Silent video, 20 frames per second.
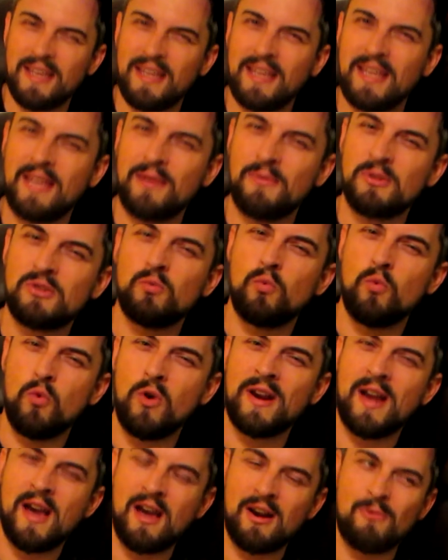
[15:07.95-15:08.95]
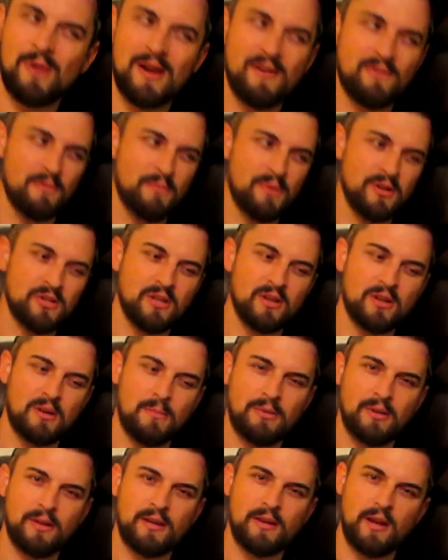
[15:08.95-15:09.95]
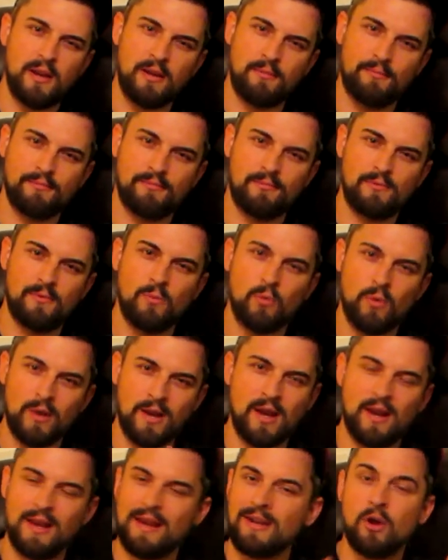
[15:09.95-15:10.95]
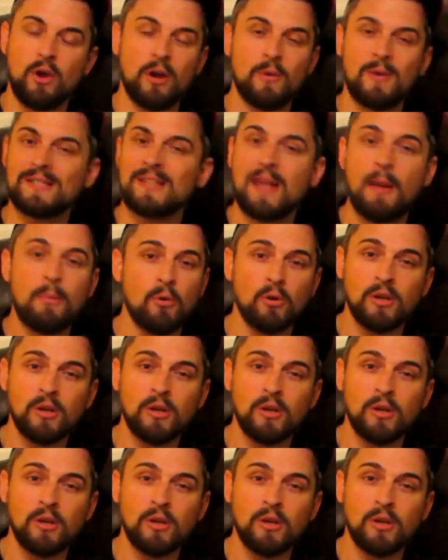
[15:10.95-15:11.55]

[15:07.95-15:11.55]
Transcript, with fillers: He was one out away from pitching a complete game. One, out. the only reason out.